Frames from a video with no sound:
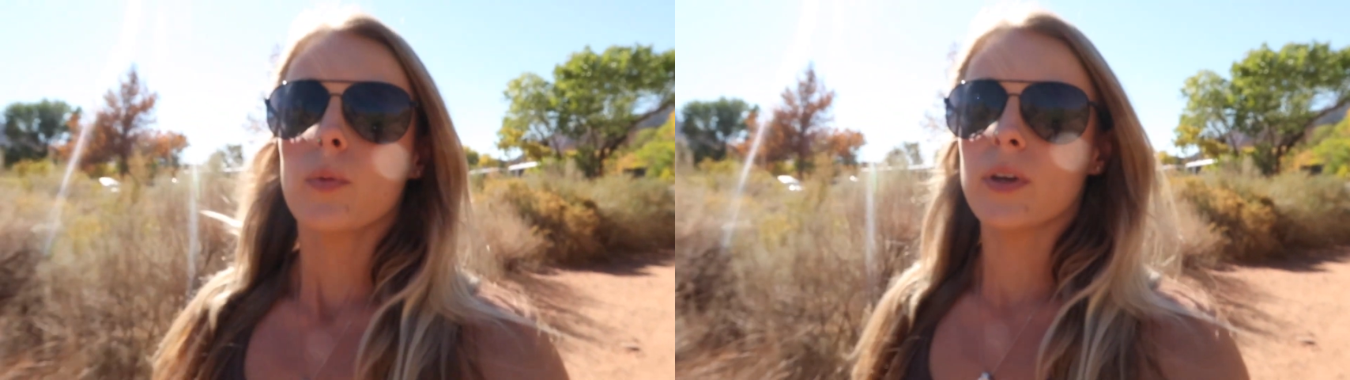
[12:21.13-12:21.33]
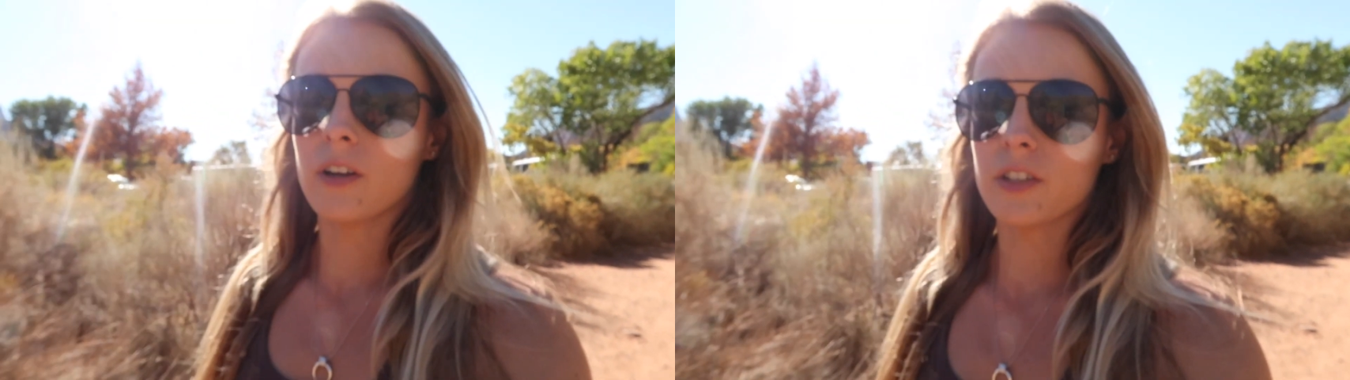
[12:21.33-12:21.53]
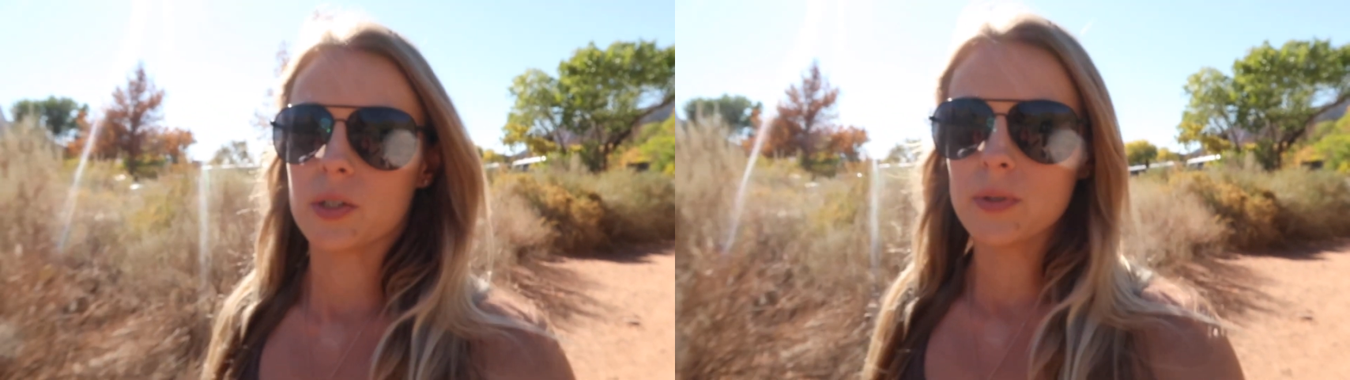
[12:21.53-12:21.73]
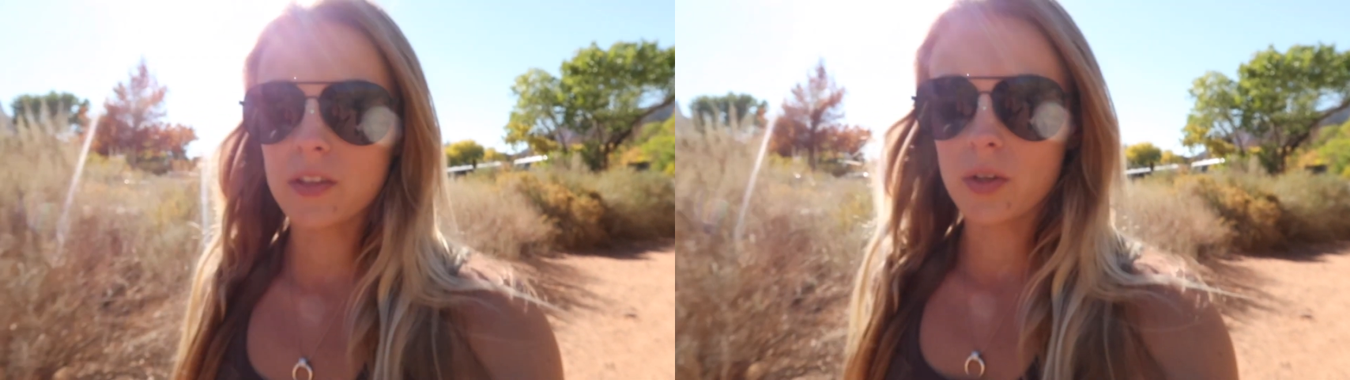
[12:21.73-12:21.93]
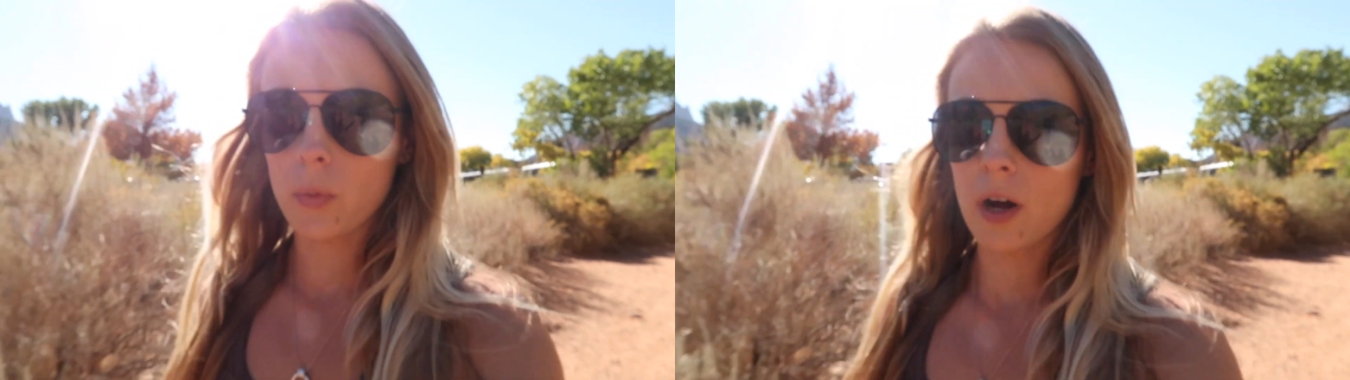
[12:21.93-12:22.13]
We are
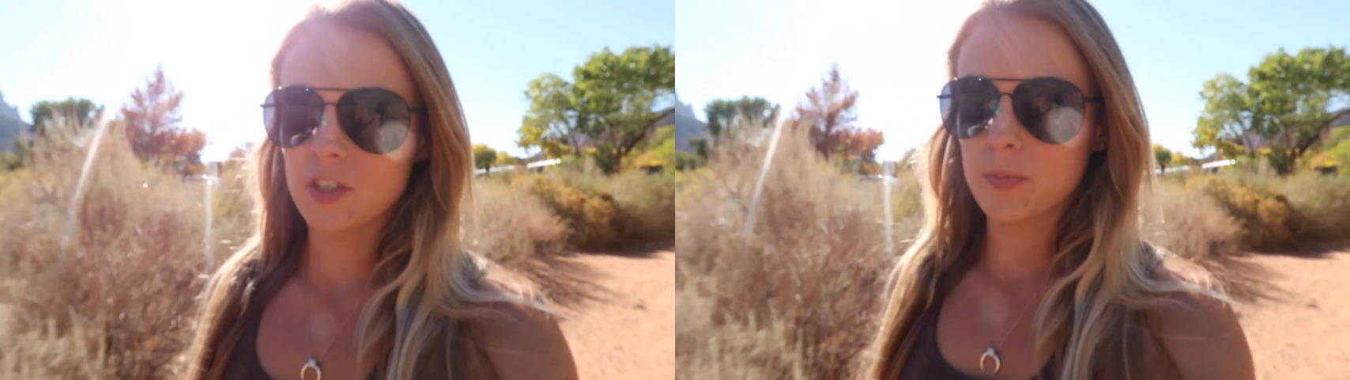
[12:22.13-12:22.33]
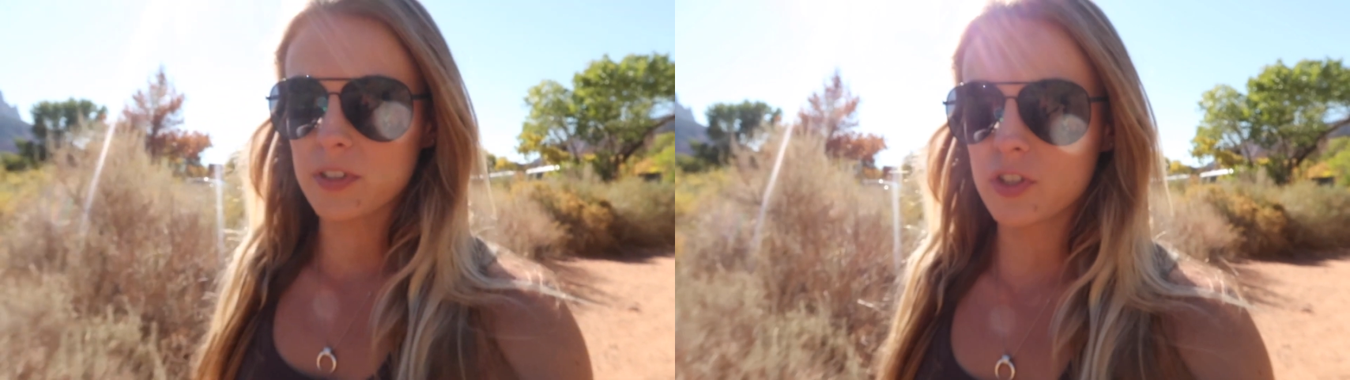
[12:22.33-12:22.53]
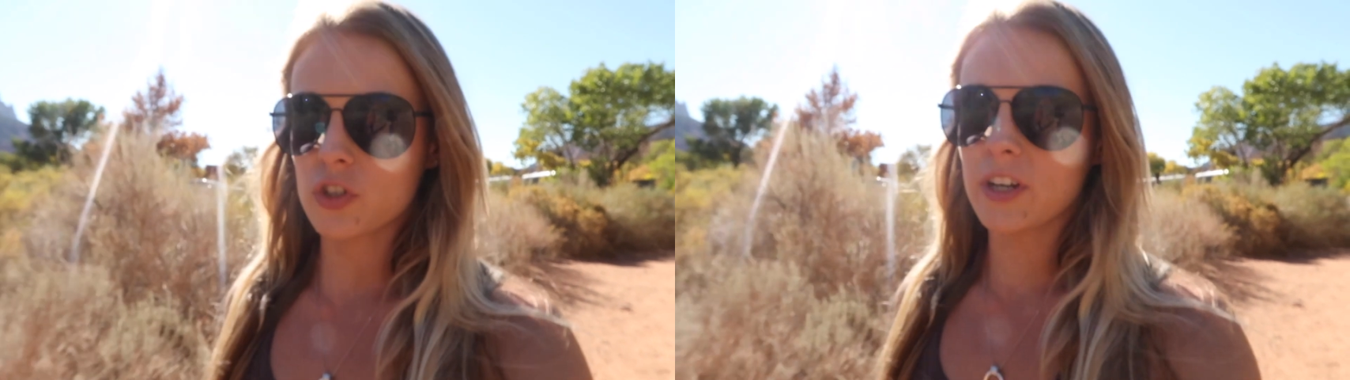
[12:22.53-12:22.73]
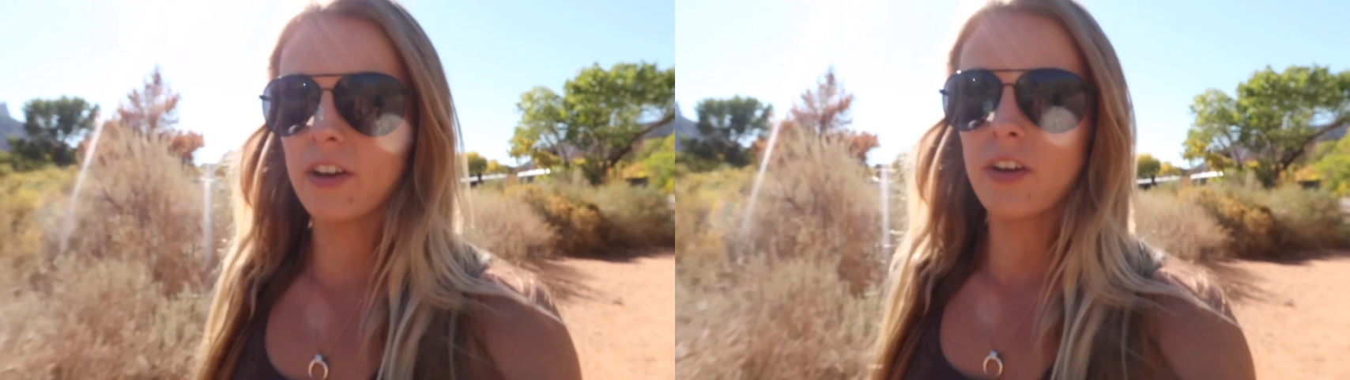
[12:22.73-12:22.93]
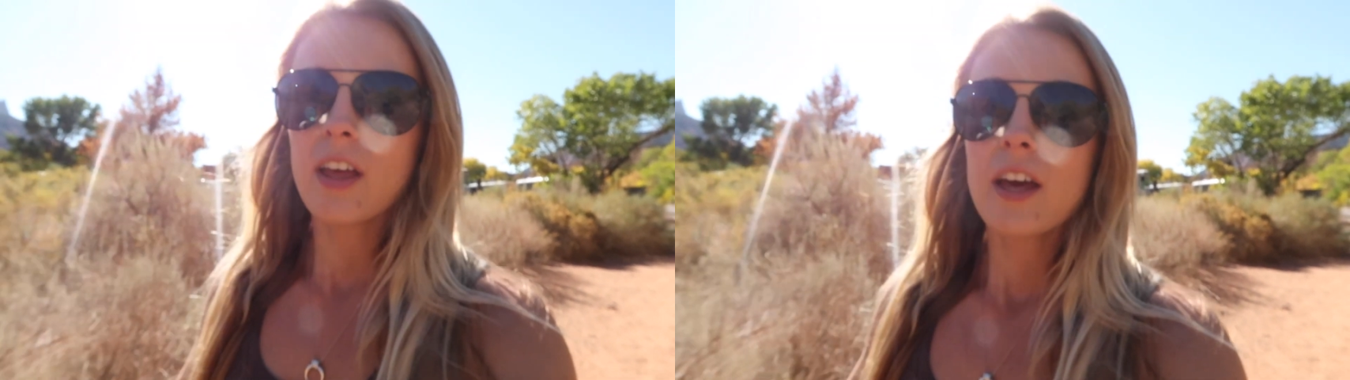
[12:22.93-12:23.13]
doing the Watchman's
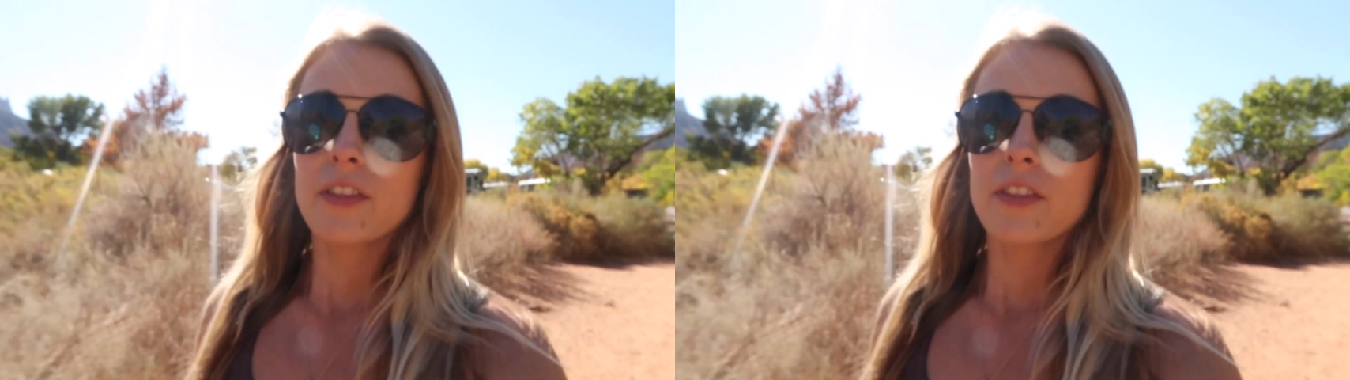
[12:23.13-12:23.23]
Trail.